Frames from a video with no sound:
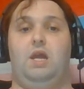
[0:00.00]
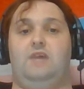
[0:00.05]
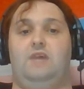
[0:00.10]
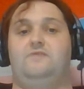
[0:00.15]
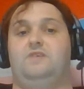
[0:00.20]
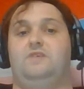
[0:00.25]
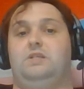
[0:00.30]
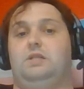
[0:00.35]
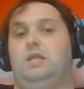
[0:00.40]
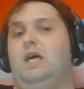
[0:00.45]

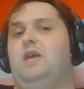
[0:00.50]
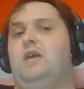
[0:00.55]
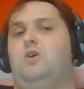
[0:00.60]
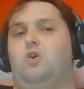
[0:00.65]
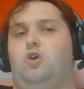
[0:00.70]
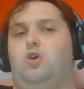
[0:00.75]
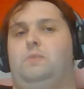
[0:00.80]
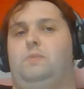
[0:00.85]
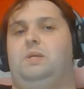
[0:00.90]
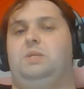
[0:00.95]
even led
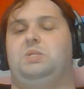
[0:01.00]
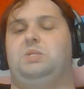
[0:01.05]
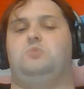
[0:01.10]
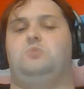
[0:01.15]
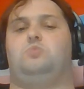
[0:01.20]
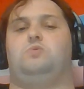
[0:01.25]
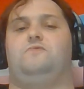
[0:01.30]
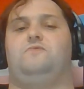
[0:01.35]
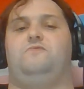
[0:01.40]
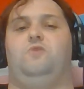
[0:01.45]
armies
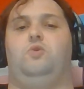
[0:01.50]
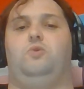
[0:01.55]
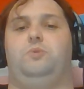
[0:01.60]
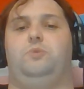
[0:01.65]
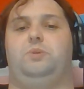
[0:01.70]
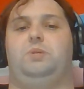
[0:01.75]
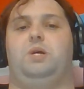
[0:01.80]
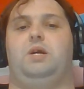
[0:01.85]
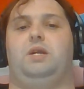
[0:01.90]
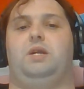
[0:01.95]
in
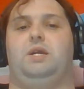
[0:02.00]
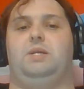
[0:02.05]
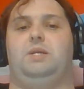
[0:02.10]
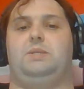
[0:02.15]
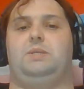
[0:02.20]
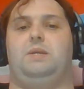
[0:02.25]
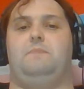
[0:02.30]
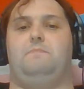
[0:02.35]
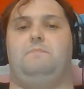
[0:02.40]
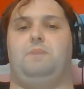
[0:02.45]
revolts
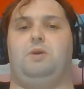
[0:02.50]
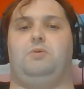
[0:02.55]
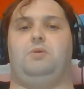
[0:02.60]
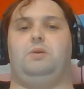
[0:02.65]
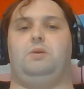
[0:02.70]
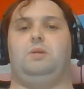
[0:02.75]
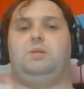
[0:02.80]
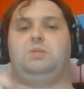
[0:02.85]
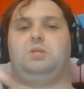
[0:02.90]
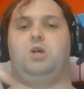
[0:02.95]
against
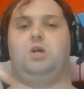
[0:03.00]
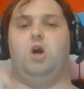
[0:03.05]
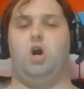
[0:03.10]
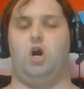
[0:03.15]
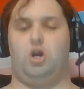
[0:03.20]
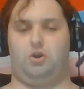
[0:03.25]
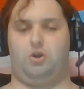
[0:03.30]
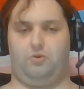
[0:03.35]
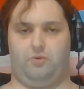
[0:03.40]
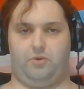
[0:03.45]
imperialist
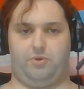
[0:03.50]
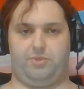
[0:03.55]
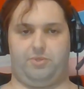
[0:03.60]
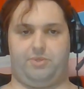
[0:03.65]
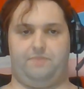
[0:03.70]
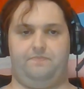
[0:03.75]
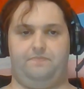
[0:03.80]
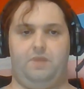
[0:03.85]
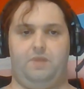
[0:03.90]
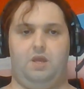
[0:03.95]

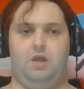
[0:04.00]
conquerors.